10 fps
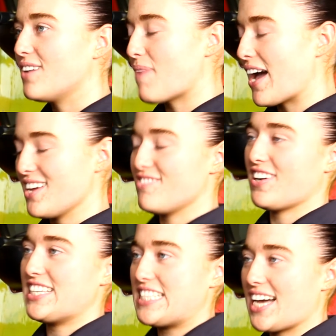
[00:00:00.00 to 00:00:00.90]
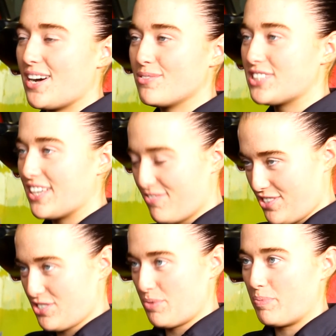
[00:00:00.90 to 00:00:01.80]
My advice that I would give
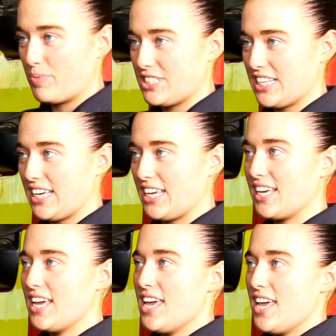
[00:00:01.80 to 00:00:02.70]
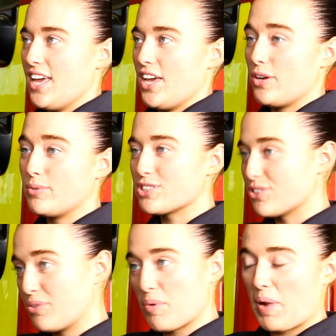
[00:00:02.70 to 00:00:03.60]
to somebody who is
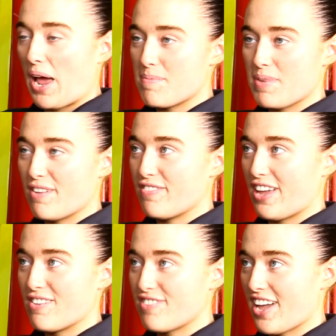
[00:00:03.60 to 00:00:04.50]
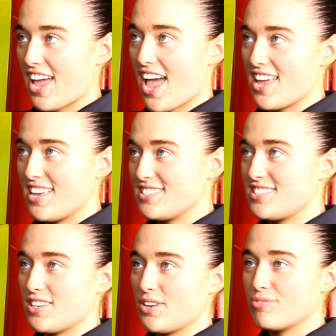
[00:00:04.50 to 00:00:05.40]
going to apply to be a firefighter
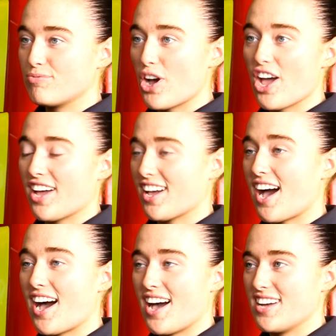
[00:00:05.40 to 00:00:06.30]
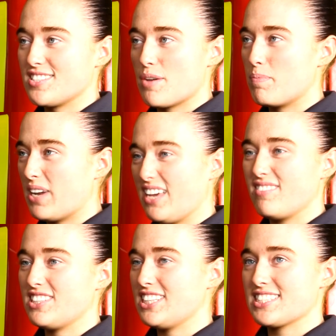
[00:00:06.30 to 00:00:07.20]
is work hard and
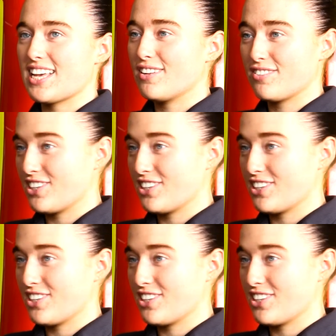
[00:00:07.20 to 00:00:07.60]
believe in yourself,